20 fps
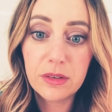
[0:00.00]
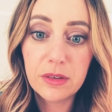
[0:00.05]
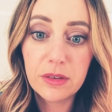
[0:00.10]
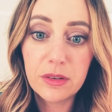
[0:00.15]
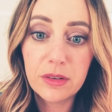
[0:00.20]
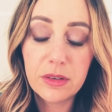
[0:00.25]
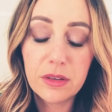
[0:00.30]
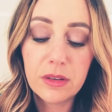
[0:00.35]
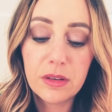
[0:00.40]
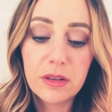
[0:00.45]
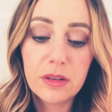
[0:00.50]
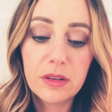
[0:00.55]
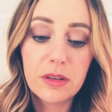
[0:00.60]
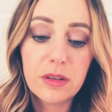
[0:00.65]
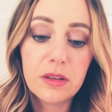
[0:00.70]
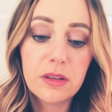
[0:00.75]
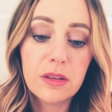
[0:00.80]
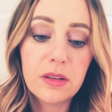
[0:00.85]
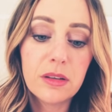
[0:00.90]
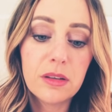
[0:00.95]

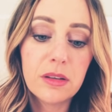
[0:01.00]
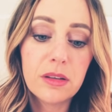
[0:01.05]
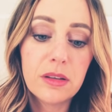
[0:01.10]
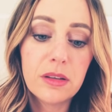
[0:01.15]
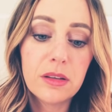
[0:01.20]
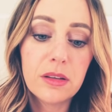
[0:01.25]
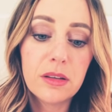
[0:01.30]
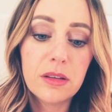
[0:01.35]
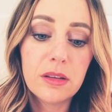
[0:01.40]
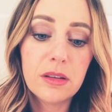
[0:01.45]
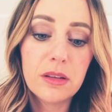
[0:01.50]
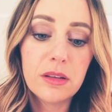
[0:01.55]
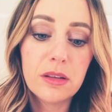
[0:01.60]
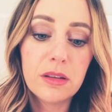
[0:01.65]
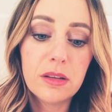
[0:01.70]
[no speech]